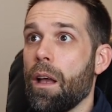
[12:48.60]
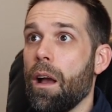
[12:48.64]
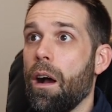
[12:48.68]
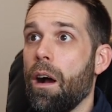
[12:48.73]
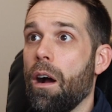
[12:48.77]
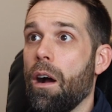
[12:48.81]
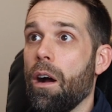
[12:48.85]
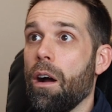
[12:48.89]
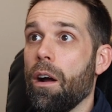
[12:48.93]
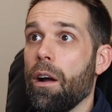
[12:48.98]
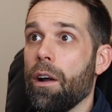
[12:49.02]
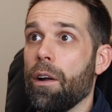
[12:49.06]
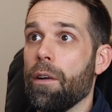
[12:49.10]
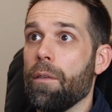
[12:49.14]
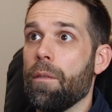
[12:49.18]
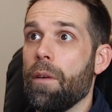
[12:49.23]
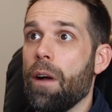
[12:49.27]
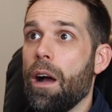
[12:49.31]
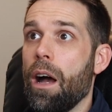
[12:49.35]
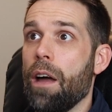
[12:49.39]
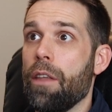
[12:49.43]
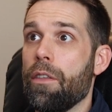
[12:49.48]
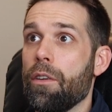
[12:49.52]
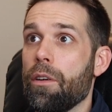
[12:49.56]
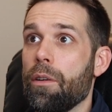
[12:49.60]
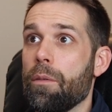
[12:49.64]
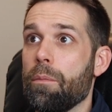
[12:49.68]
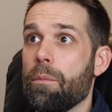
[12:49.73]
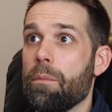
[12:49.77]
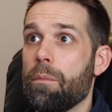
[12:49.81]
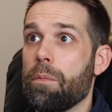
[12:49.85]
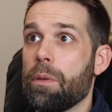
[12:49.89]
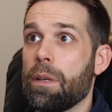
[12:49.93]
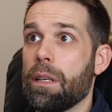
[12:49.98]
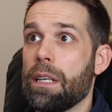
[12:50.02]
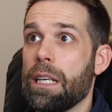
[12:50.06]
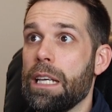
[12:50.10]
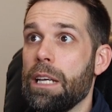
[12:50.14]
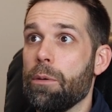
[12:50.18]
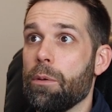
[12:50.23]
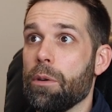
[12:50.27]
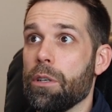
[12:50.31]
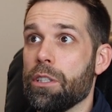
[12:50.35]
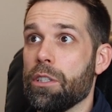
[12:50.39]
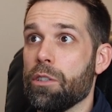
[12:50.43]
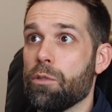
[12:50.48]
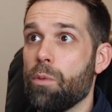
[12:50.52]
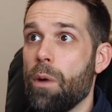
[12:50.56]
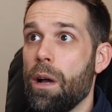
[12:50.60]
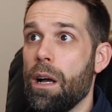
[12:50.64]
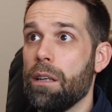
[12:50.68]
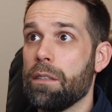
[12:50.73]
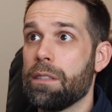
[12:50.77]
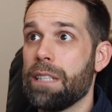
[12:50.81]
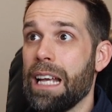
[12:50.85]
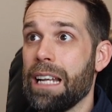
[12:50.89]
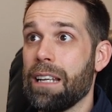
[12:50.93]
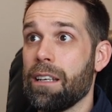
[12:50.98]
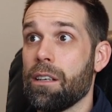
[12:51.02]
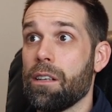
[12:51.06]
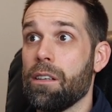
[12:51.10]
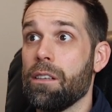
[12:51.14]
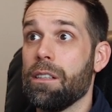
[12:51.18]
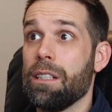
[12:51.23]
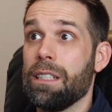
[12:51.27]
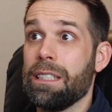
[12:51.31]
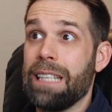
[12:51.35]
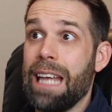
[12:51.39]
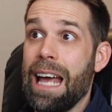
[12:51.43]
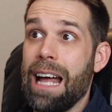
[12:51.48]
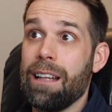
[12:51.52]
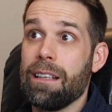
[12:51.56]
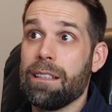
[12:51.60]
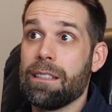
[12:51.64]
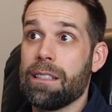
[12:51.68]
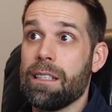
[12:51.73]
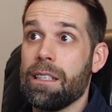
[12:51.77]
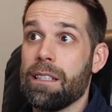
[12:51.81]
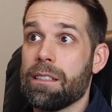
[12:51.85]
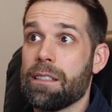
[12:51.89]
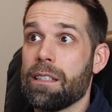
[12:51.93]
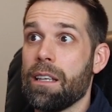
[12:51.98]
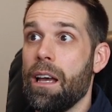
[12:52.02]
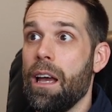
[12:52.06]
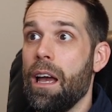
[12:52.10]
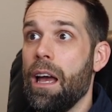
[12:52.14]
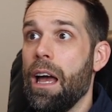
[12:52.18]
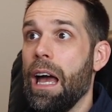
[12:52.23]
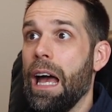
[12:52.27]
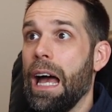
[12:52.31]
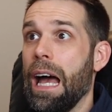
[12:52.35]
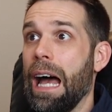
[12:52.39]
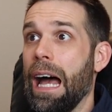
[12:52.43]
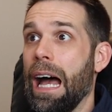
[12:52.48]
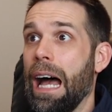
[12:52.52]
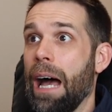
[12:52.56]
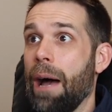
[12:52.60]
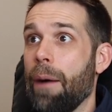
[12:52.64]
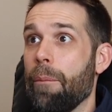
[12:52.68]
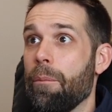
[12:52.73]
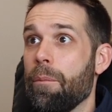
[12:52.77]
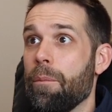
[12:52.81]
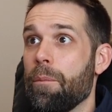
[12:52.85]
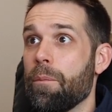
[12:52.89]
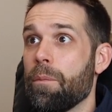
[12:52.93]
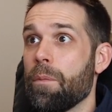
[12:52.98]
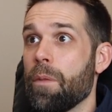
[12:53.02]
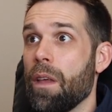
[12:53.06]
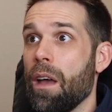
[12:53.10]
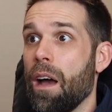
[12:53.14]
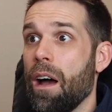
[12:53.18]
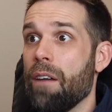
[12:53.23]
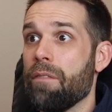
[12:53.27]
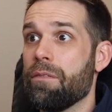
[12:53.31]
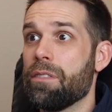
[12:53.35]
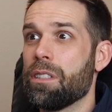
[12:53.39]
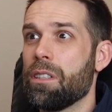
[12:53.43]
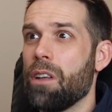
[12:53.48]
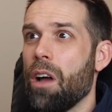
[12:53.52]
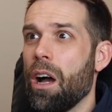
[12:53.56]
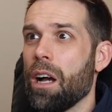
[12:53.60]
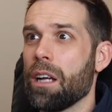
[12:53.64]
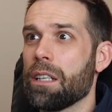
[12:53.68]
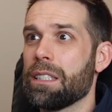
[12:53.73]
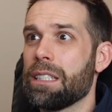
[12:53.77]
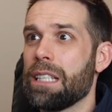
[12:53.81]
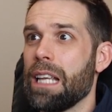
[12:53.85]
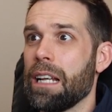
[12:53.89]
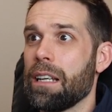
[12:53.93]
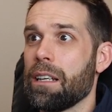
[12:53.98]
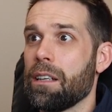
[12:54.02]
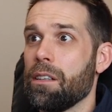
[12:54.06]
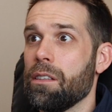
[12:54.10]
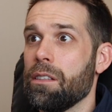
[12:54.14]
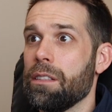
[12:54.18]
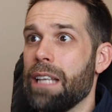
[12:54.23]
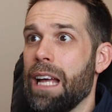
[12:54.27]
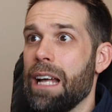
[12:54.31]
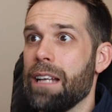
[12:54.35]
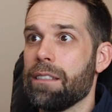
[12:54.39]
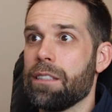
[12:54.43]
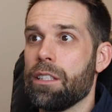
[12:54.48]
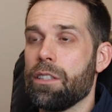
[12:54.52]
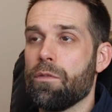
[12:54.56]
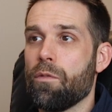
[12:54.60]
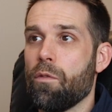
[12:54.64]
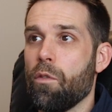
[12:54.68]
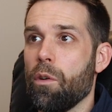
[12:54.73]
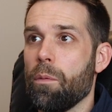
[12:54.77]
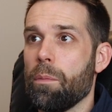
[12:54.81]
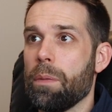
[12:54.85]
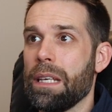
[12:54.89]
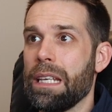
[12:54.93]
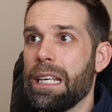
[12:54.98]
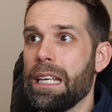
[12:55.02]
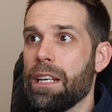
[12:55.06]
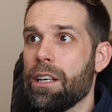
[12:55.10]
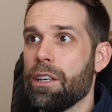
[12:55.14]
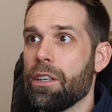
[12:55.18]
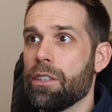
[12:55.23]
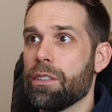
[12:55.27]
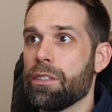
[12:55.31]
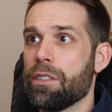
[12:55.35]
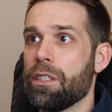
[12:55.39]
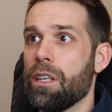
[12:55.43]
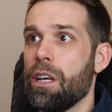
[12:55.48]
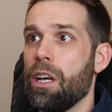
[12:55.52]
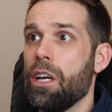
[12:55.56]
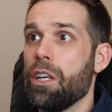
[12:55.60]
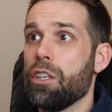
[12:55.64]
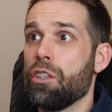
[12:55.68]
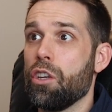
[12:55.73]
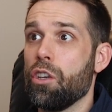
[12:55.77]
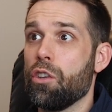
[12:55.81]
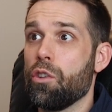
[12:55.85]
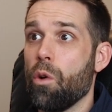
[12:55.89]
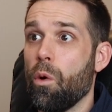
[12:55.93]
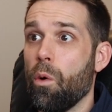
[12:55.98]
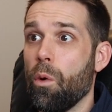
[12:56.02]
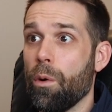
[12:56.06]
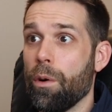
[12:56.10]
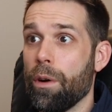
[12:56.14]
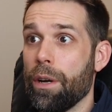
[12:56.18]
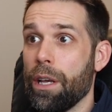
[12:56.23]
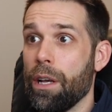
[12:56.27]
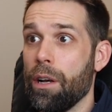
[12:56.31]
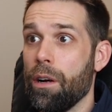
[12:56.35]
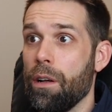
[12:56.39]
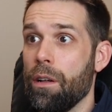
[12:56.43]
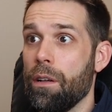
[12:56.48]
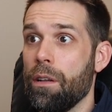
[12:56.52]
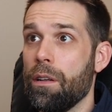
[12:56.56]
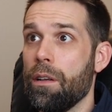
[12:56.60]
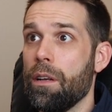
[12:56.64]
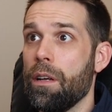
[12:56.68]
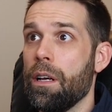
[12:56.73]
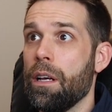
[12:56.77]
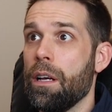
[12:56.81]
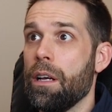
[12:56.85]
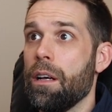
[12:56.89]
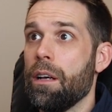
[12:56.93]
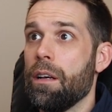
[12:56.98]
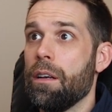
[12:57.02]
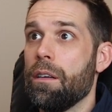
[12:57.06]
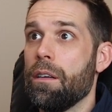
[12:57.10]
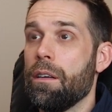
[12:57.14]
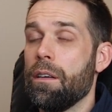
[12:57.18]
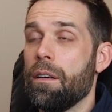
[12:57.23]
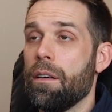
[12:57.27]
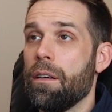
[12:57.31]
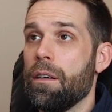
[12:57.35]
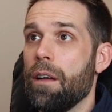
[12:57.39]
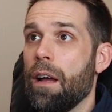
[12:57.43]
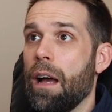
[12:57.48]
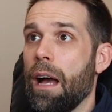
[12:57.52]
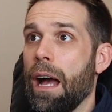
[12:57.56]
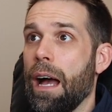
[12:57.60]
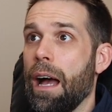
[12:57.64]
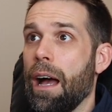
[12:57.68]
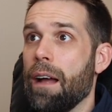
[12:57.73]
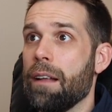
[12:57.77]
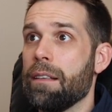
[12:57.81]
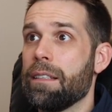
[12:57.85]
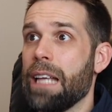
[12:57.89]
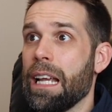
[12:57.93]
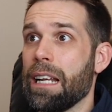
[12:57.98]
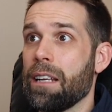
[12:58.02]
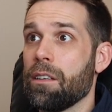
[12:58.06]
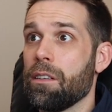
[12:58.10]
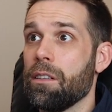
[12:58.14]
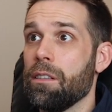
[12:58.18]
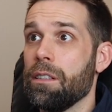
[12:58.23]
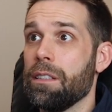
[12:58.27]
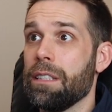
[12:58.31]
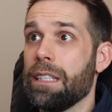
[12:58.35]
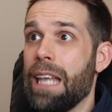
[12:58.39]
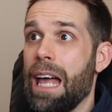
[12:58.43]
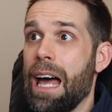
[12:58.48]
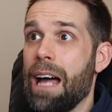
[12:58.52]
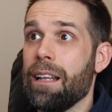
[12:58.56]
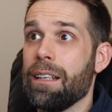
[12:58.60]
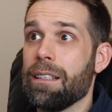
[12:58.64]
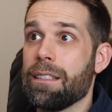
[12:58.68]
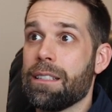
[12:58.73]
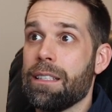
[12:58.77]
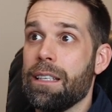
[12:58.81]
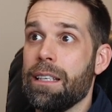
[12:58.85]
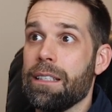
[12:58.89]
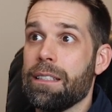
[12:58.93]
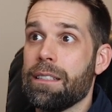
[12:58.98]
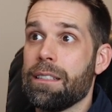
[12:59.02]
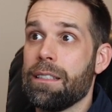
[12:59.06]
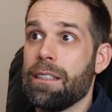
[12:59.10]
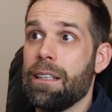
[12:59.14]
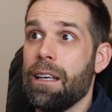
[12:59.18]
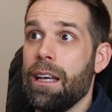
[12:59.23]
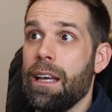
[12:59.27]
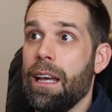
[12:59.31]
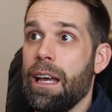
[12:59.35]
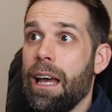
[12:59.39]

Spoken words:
our other keywords as well. Technical analysis of stocks, technical analysis for beginners, tutorial, technical analysis,